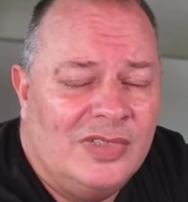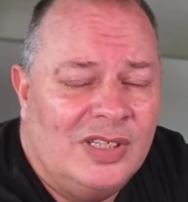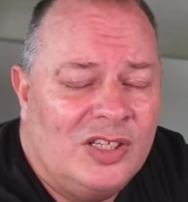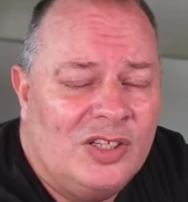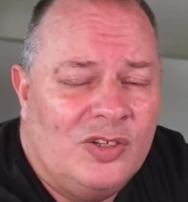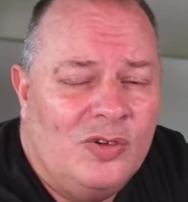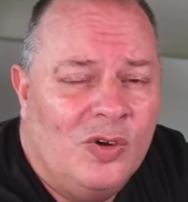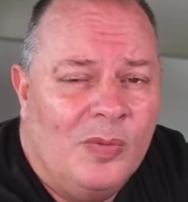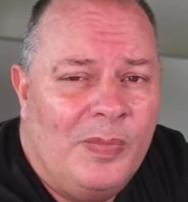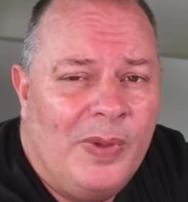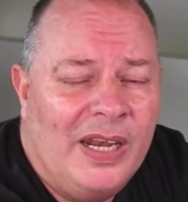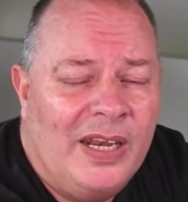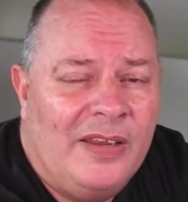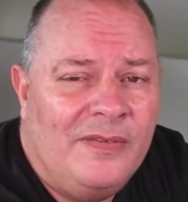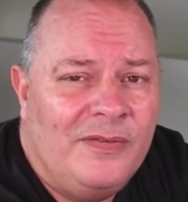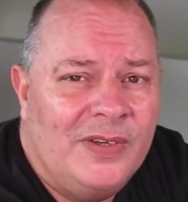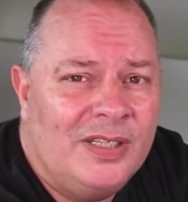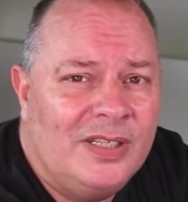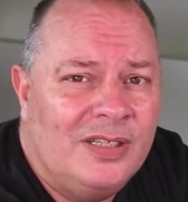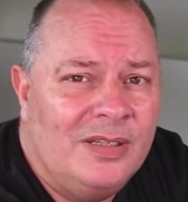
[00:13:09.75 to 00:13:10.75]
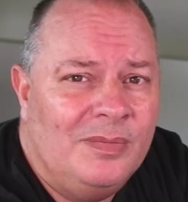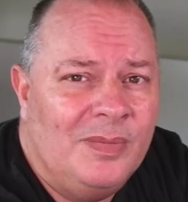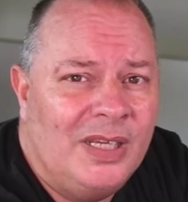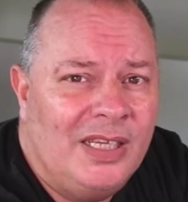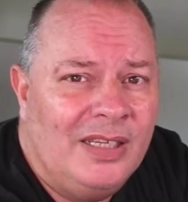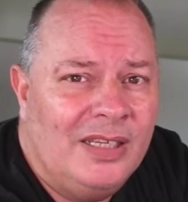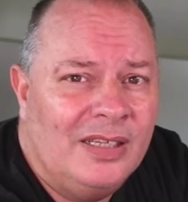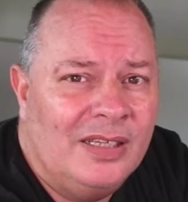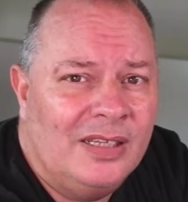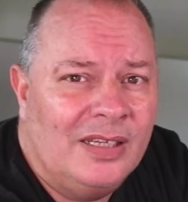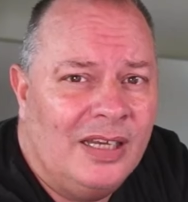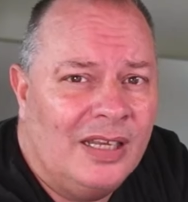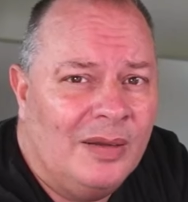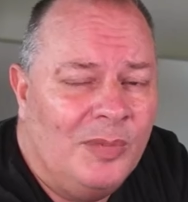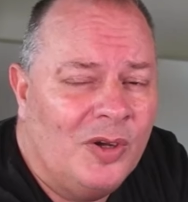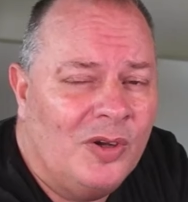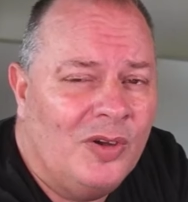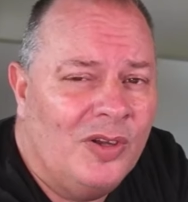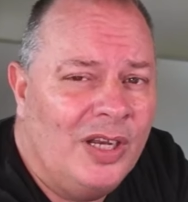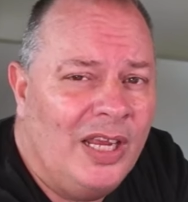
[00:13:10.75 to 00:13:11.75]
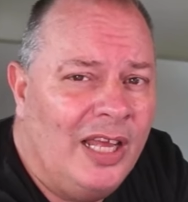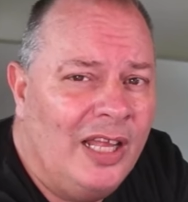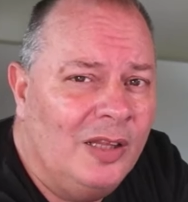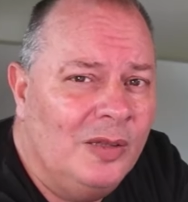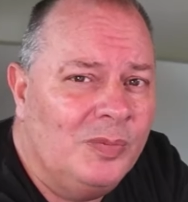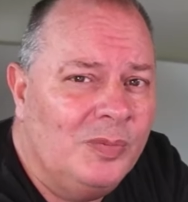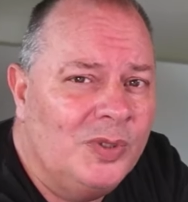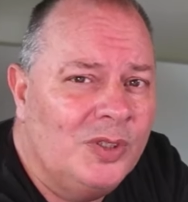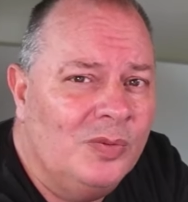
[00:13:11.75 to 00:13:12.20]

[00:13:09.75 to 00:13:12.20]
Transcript: it's no benefit to me and I'm not going to help